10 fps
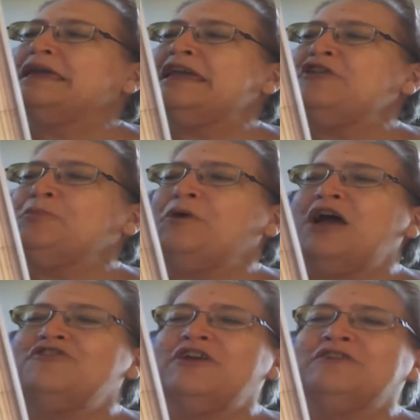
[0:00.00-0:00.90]
Each
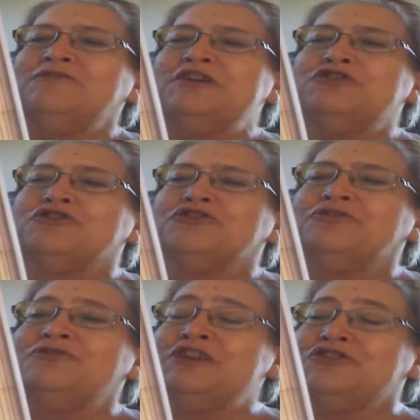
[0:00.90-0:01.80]
project features
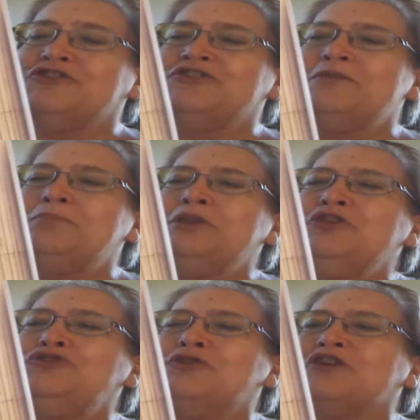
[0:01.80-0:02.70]
simple
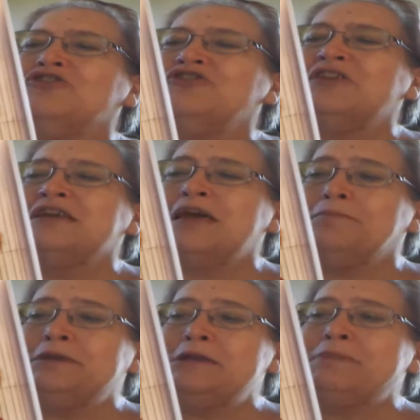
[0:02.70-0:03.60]
instructions
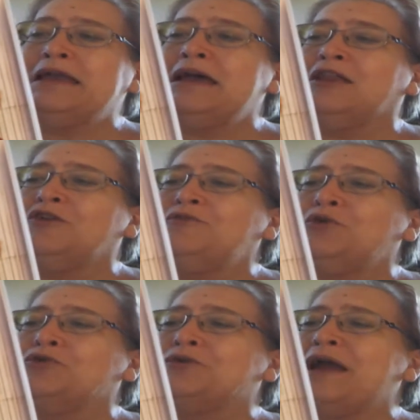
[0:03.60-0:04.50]
accompanied by color
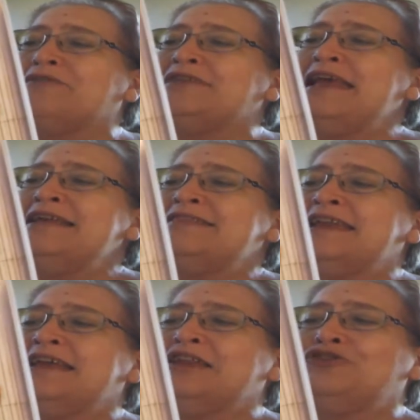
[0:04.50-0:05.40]
photographs
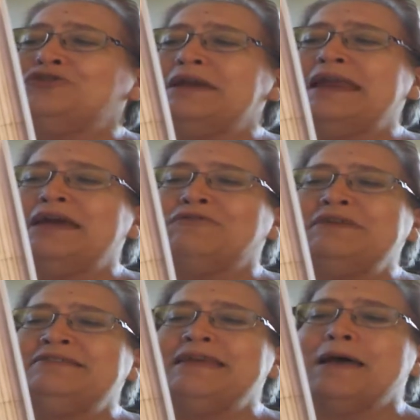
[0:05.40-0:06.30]
that illustrate every
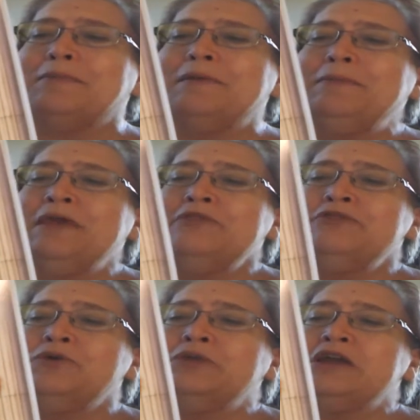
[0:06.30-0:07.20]
step.
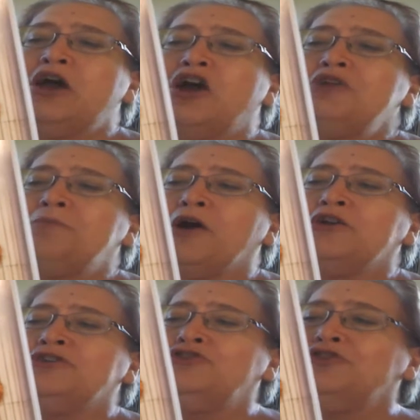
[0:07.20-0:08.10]
The only hard
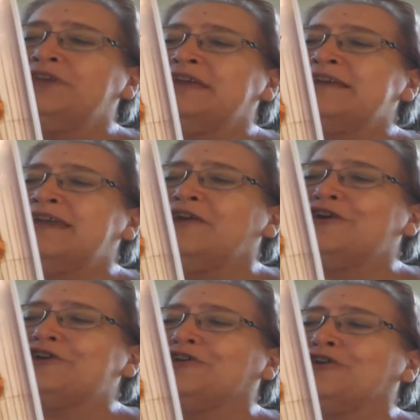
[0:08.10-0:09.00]
part is choosing a
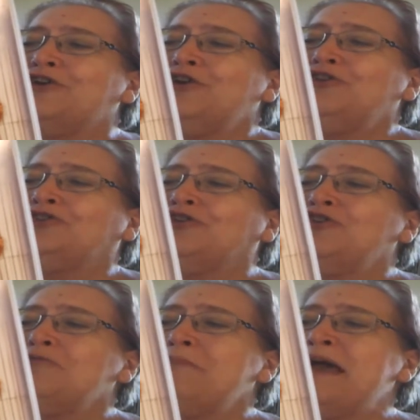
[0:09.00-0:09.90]
character, so
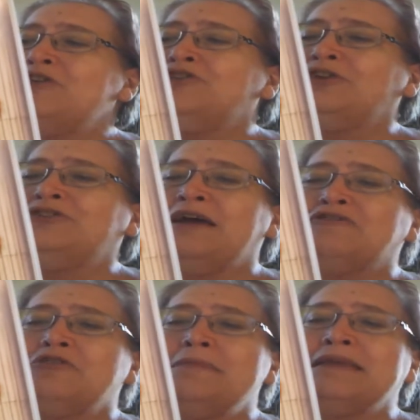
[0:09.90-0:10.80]
you might just
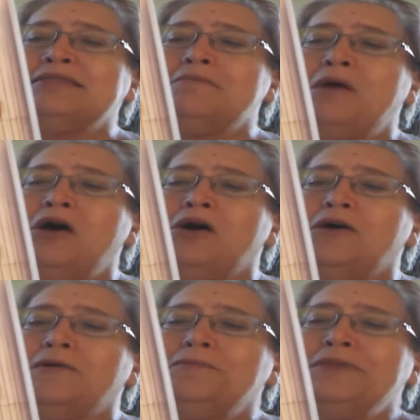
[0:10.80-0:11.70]
have to make them
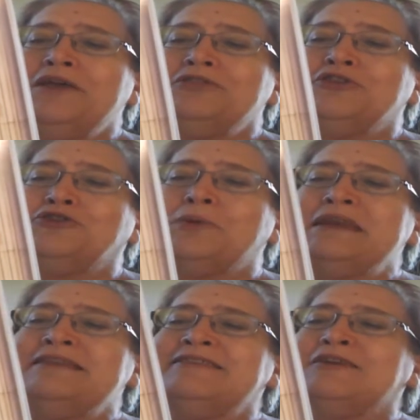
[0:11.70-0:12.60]
all. The
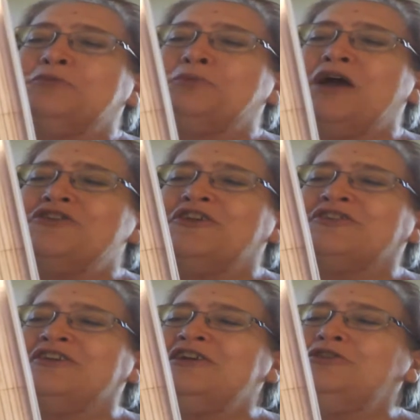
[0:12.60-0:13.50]
26
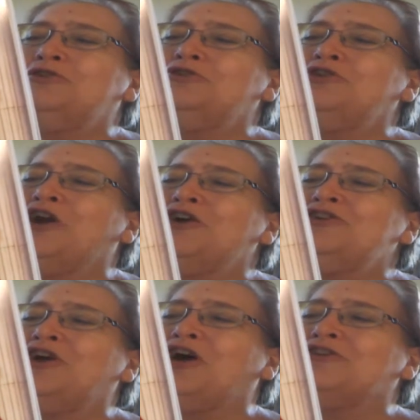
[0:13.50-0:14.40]
projects include yarn
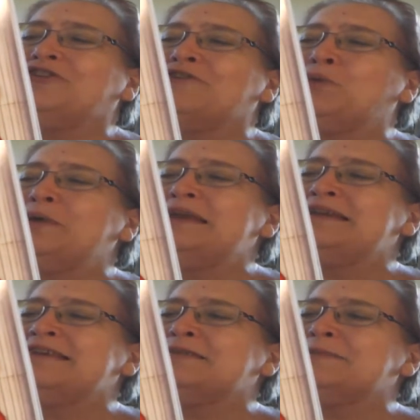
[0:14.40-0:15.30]
dolls of Queen
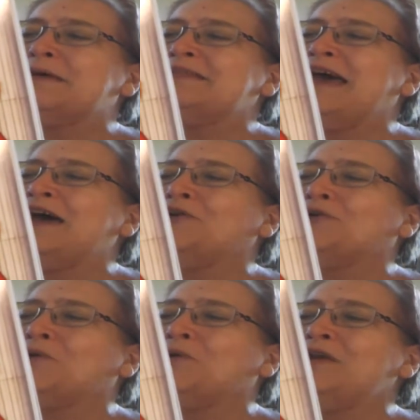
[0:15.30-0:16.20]
Elizabeth at her
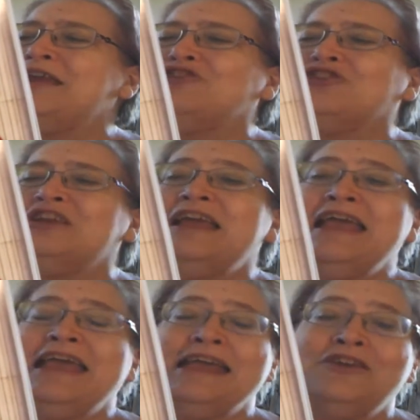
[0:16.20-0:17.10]
coronation
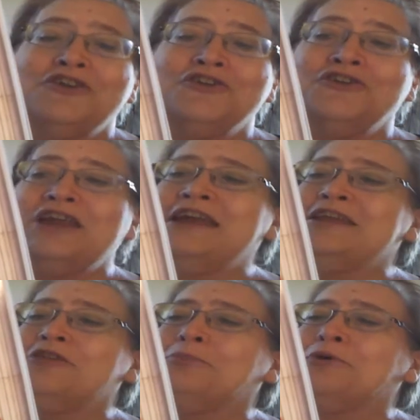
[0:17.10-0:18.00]
and on her
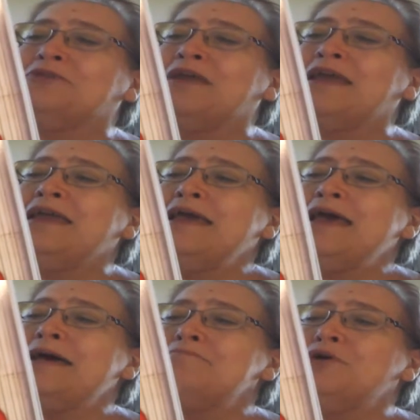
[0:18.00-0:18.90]
90th birthday,
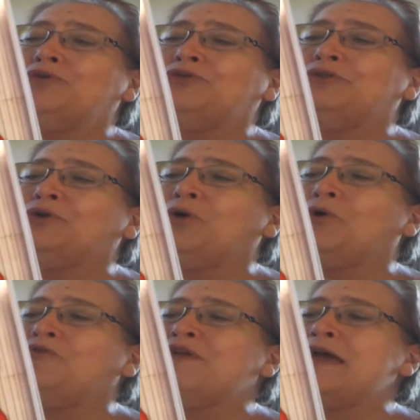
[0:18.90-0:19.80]
and most of her
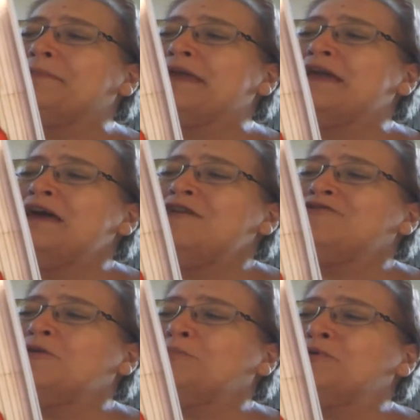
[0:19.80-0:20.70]
whole family,
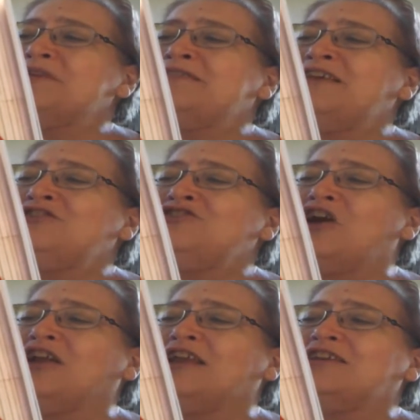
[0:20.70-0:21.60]
from Princess
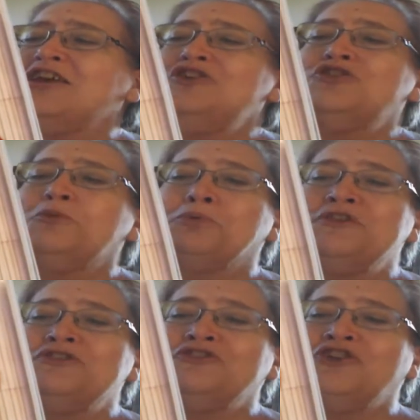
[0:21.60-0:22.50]
Charlotte to
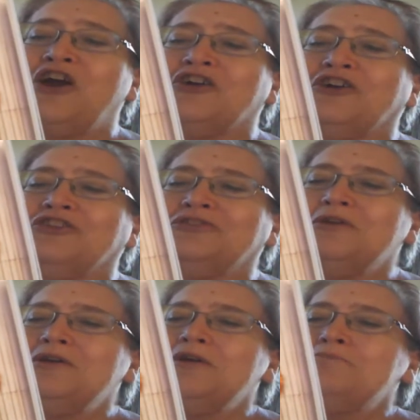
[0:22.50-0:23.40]
Prince Charles.
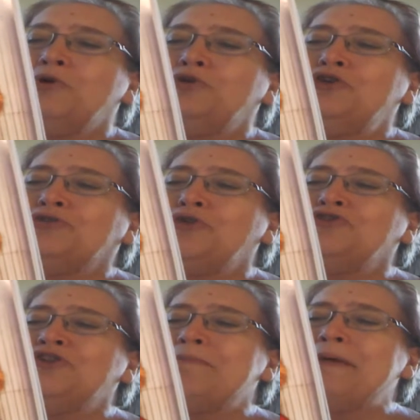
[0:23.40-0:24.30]
Bonus
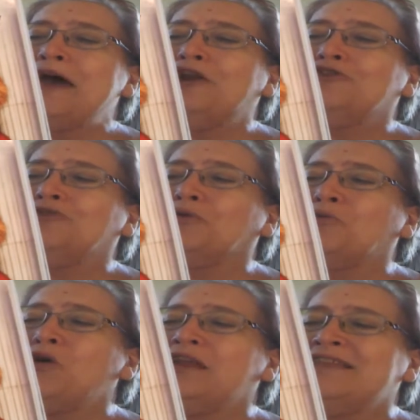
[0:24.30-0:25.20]
crochet patterns for
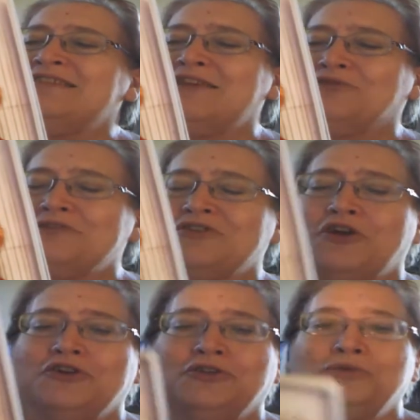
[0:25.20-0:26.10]
royal accessories
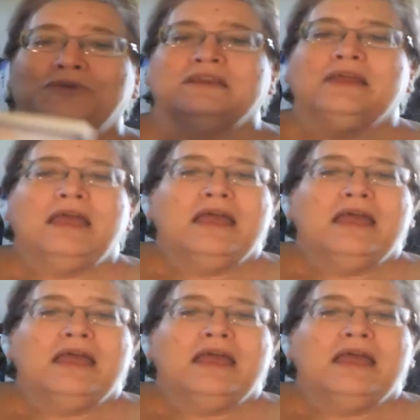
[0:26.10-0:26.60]
are included.